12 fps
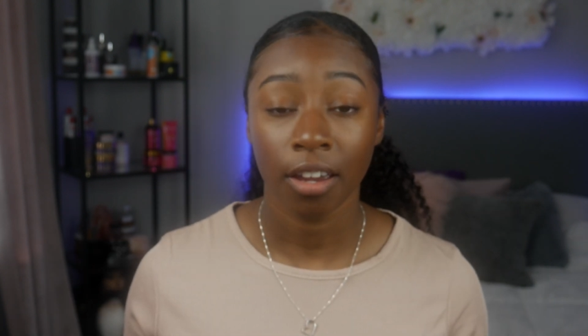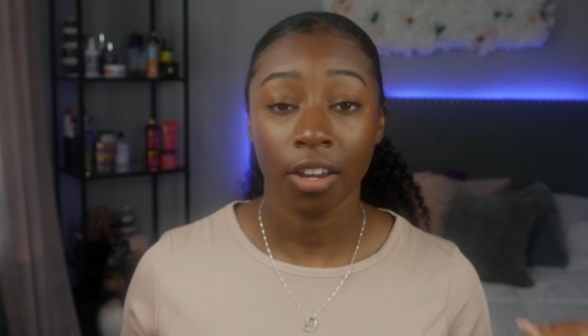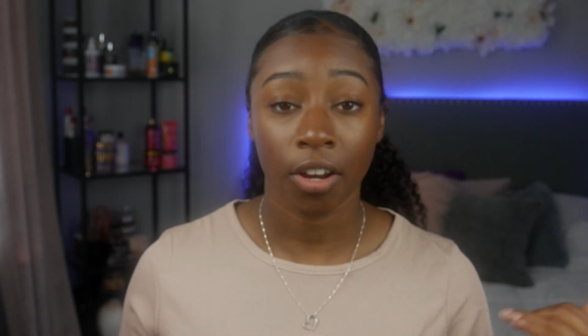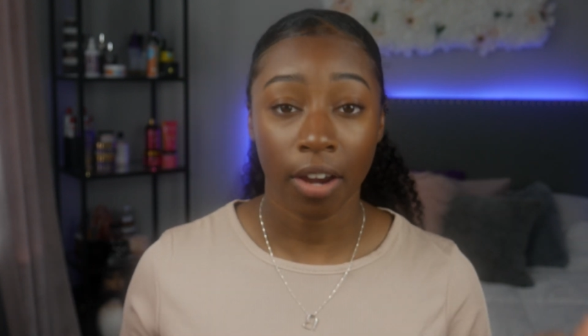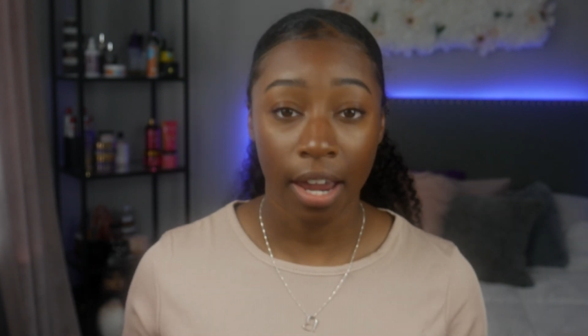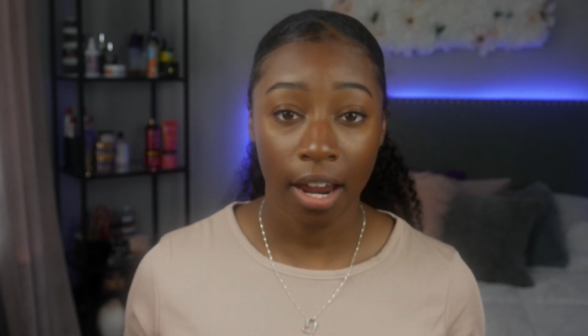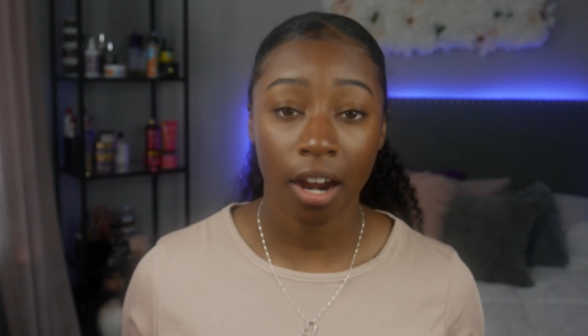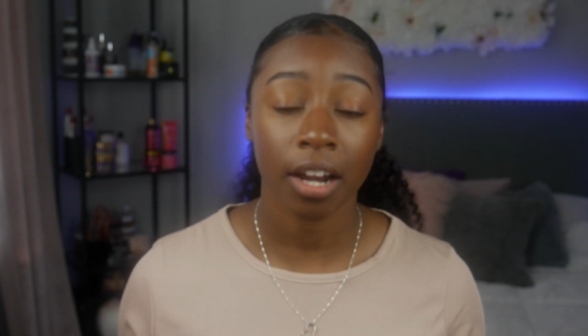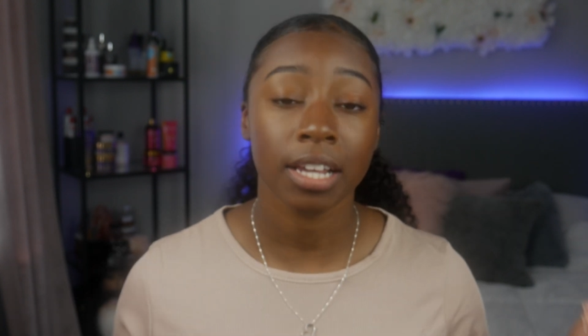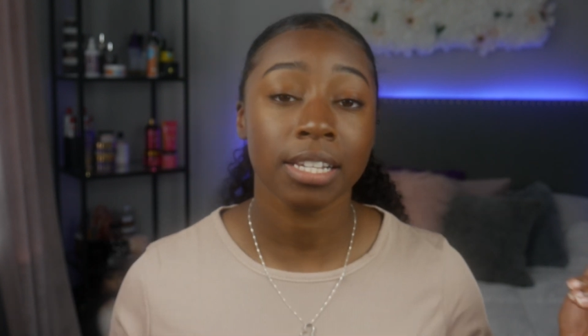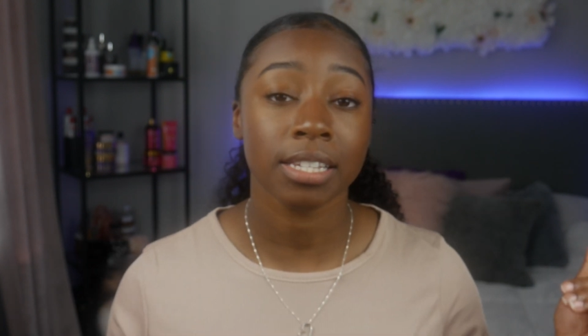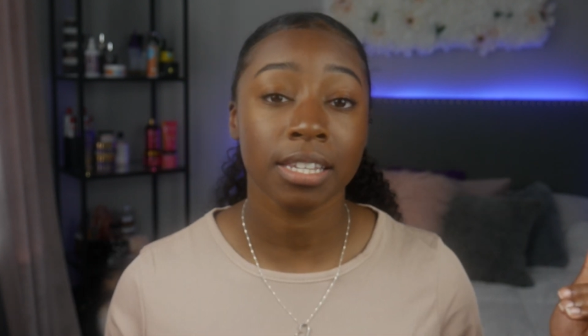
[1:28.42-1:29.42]
your hair
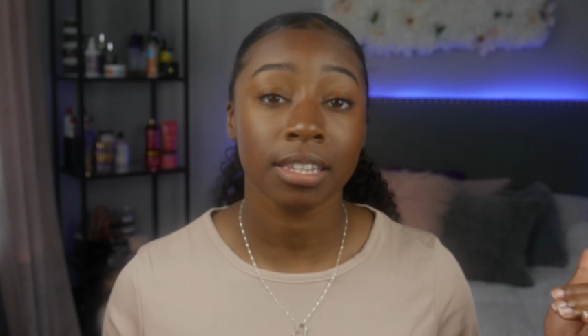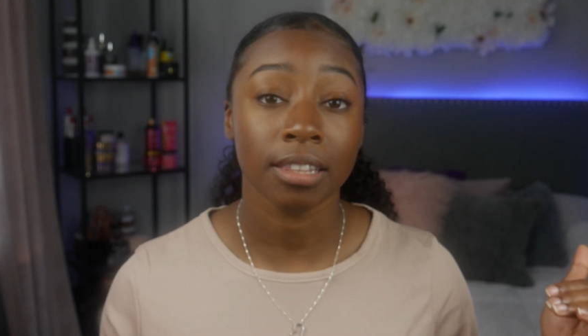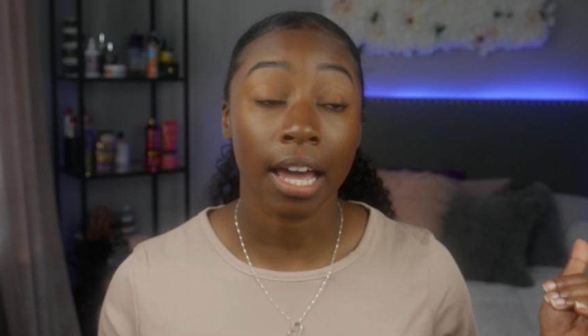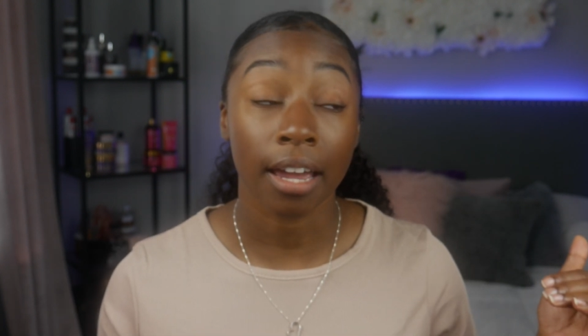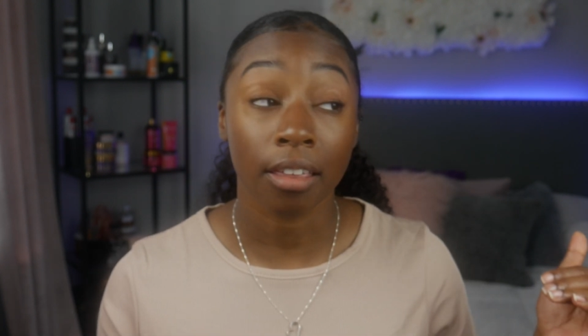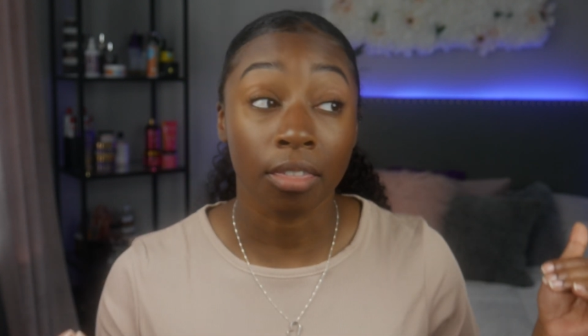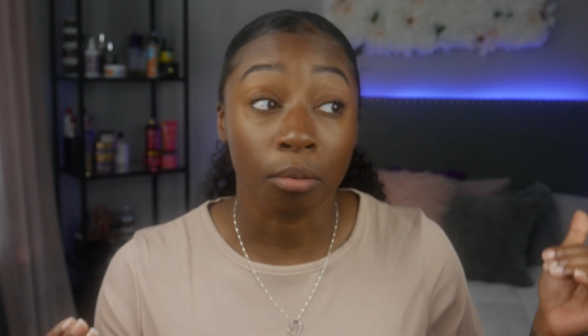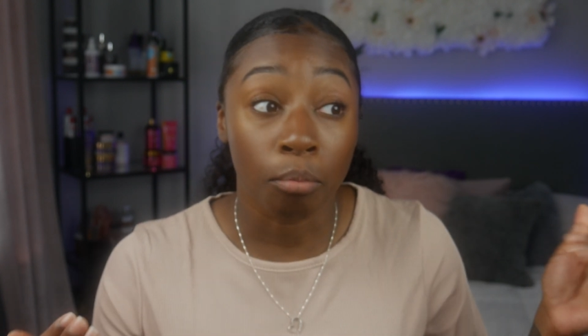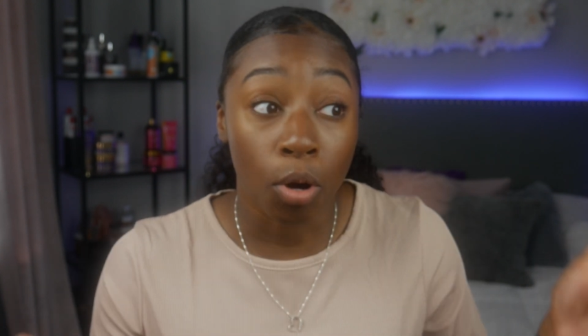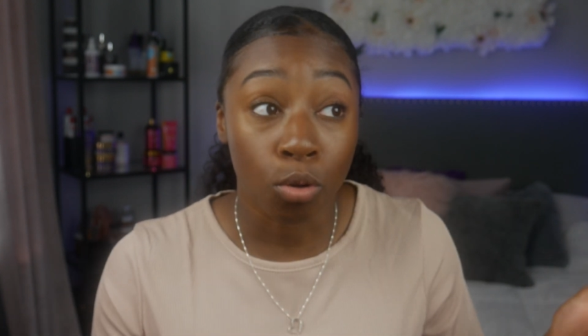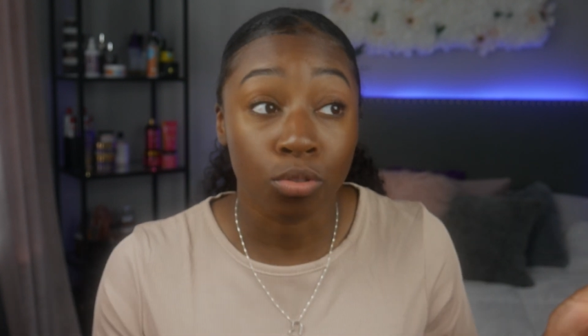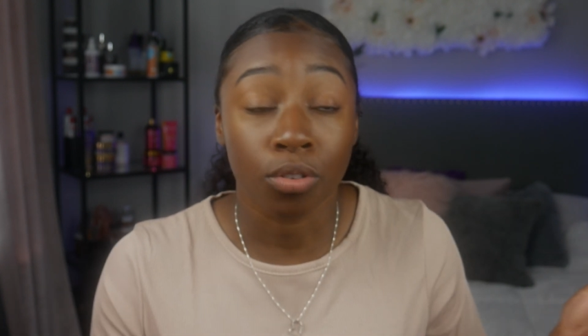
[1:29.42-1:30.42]
is like the
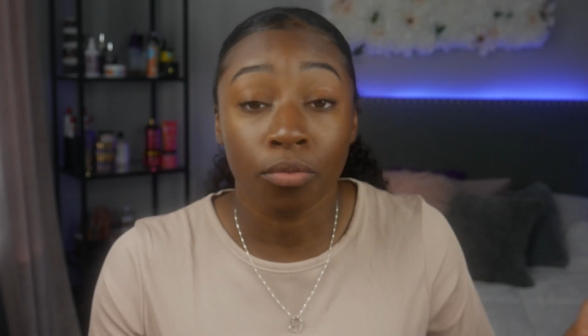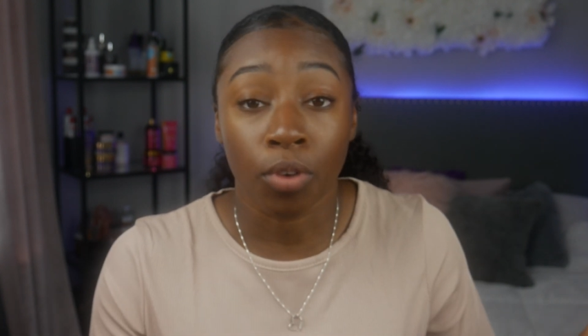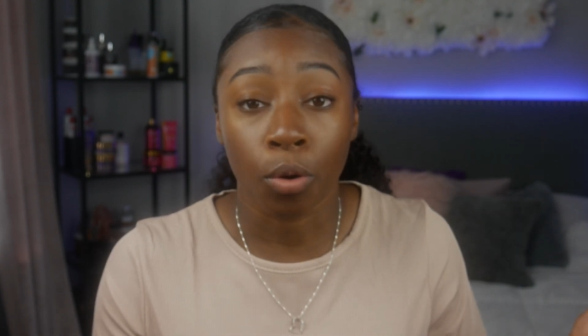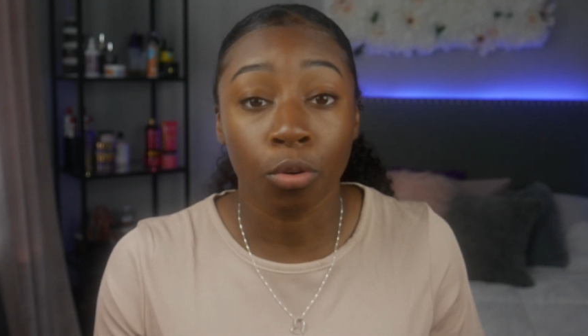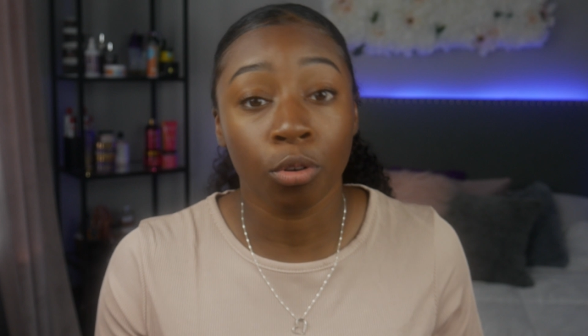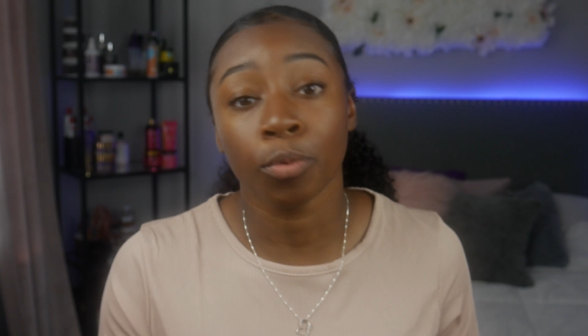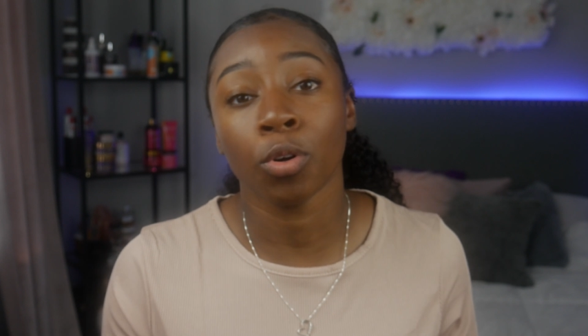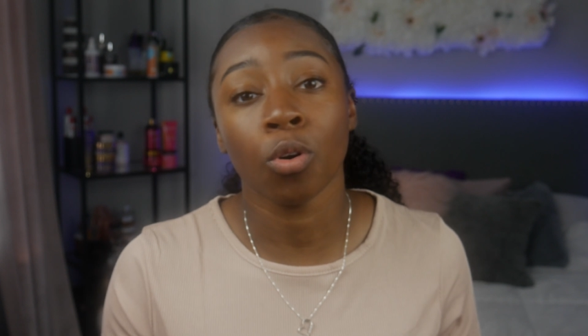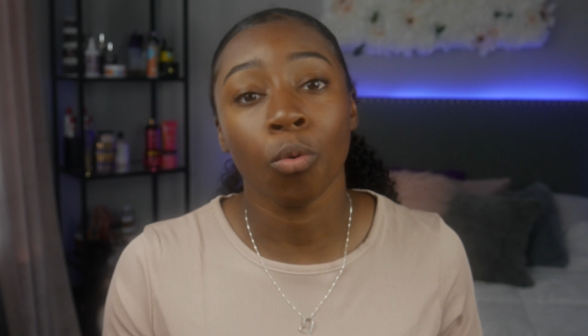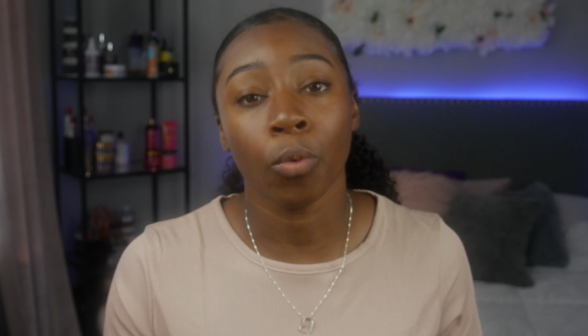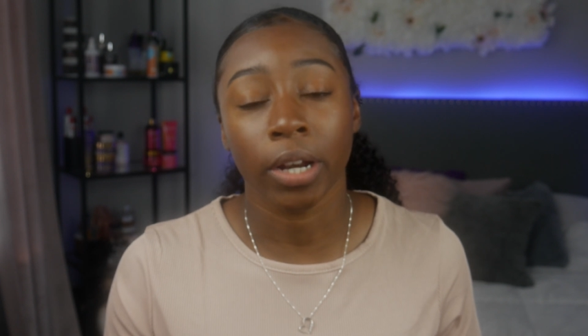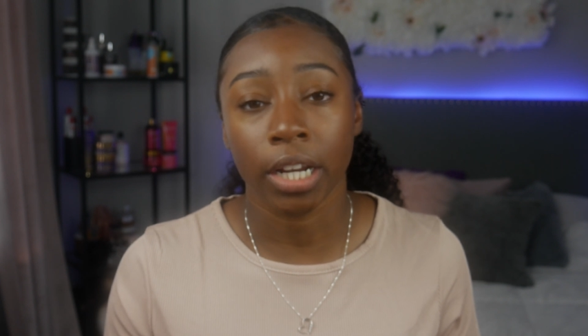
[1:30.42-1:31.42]
most
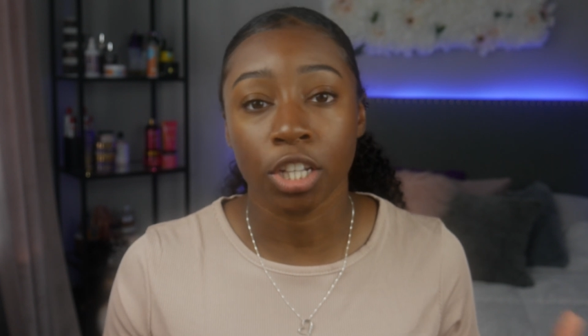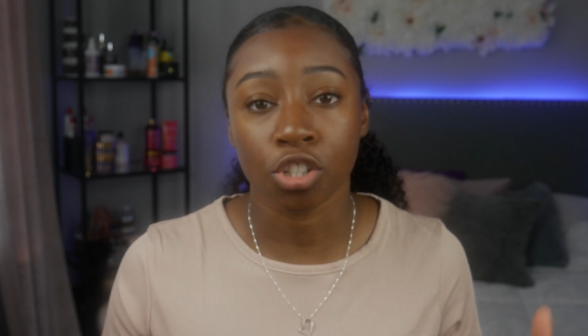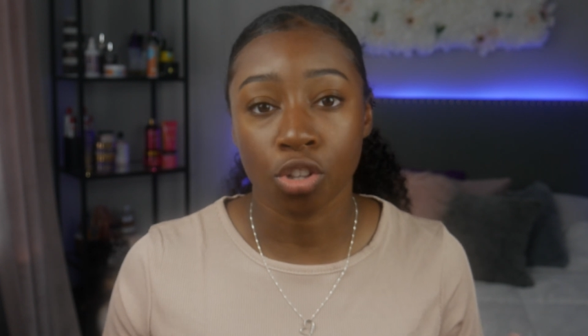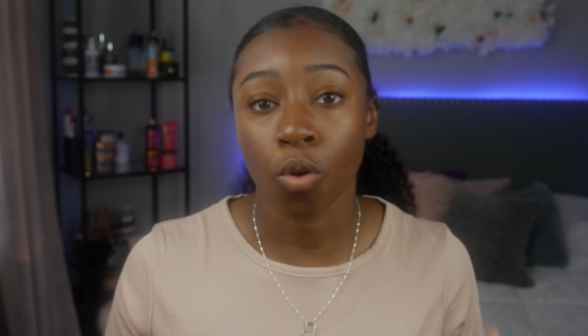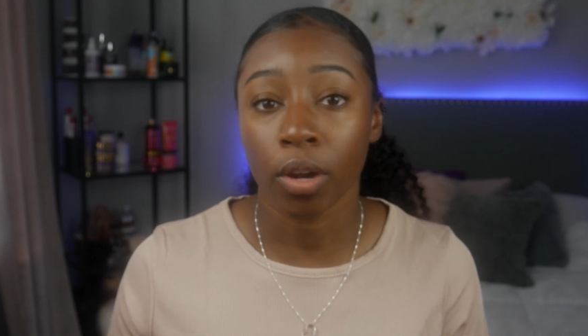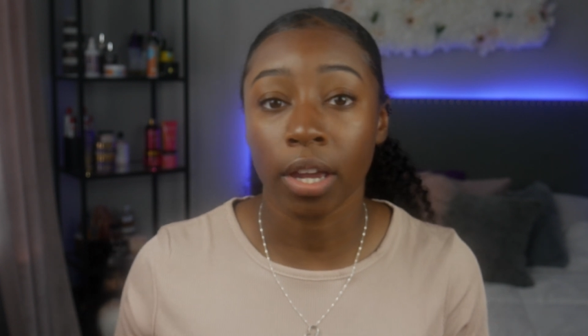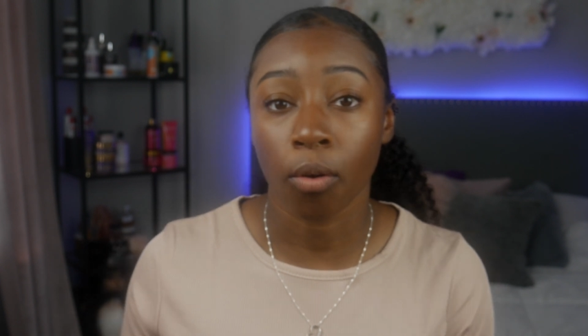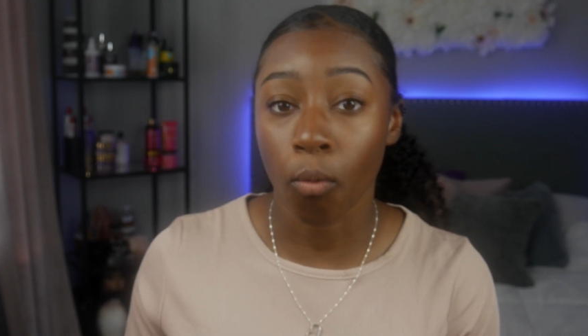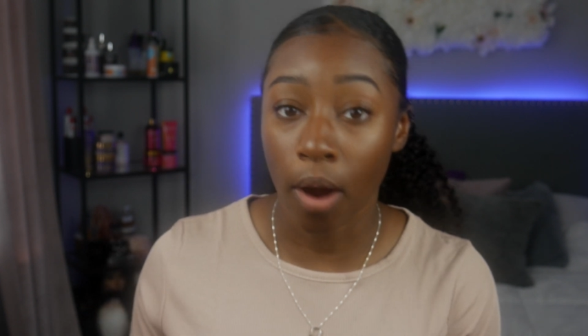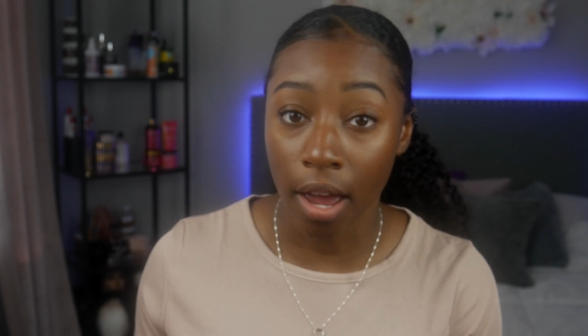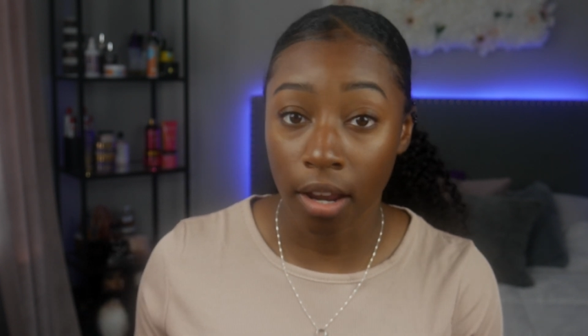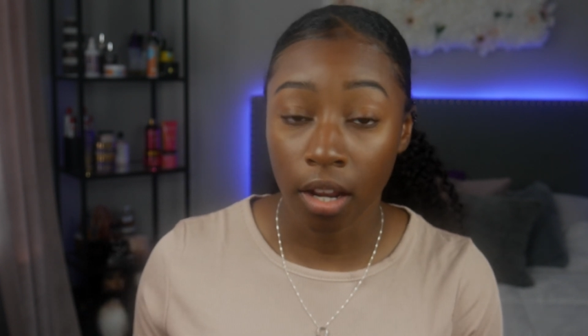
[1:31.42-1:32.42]
vulnerable when it is soaking
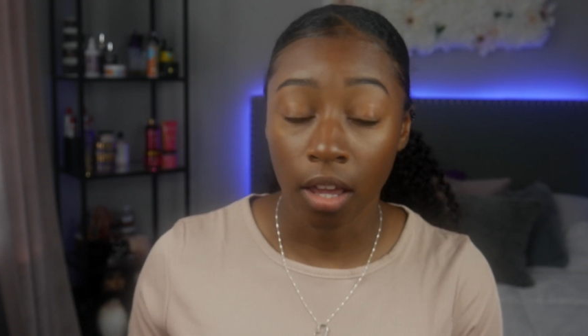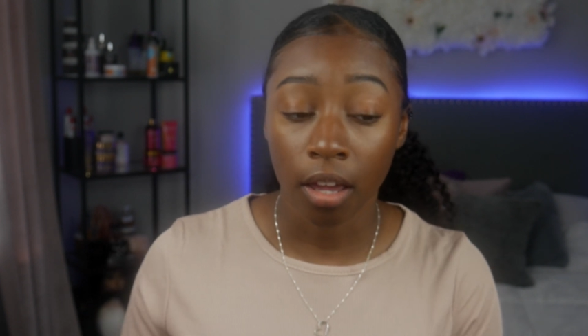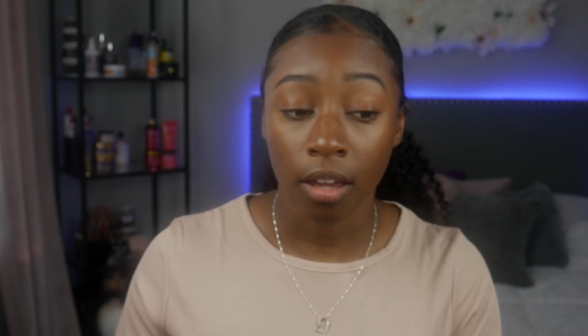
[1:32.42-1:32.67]
wet.